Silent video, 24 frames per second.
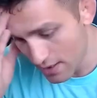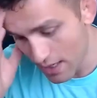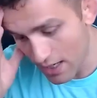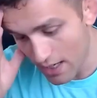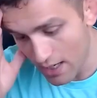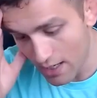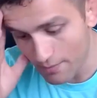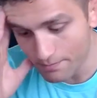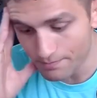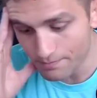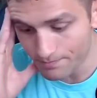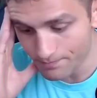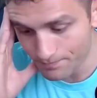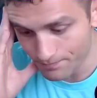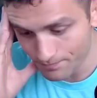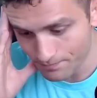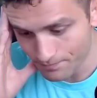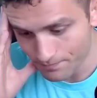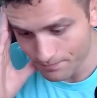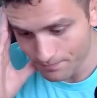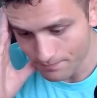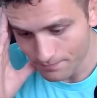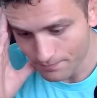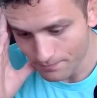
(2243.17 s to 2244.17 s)

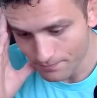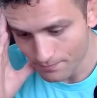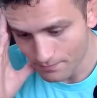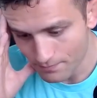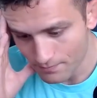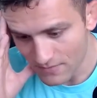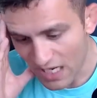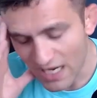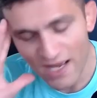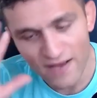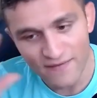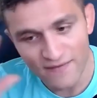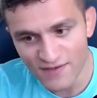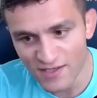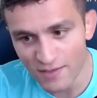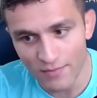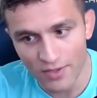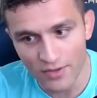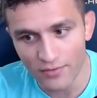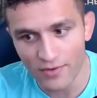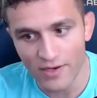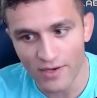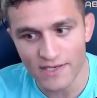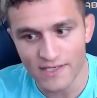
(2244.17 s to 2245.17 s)
I have
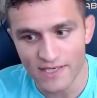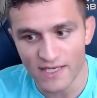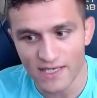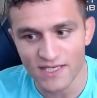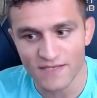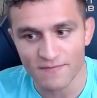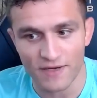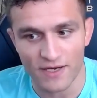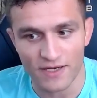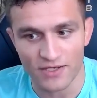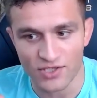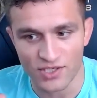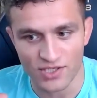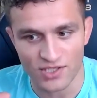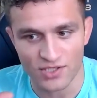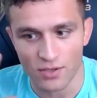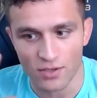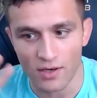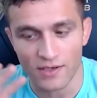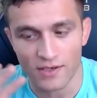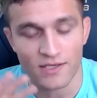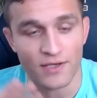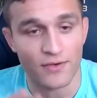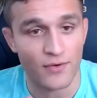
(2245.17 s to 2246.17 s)
some other ideas, but I just
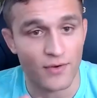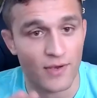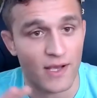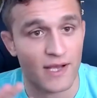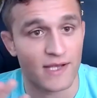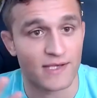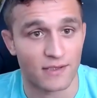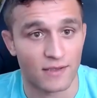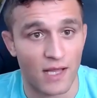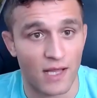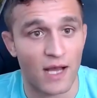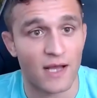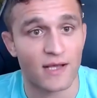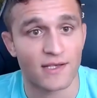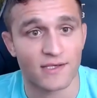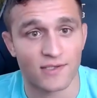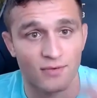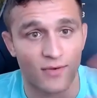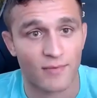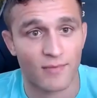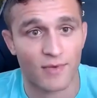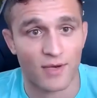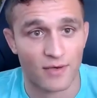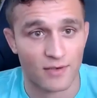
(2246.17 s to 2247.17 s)
talked at you guys a lot,
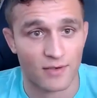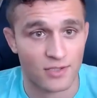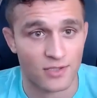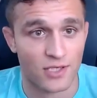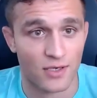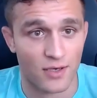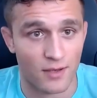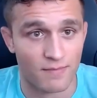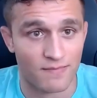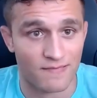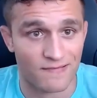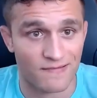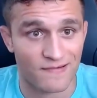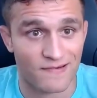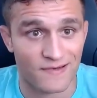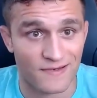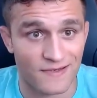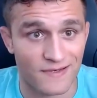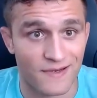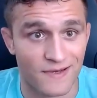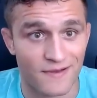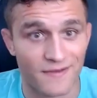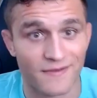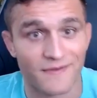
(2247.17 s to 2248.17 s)
so I'm going to shut up for a
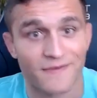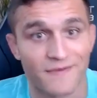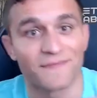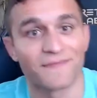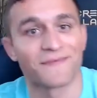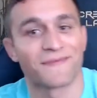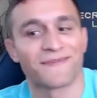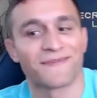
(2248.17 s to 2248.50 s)
second.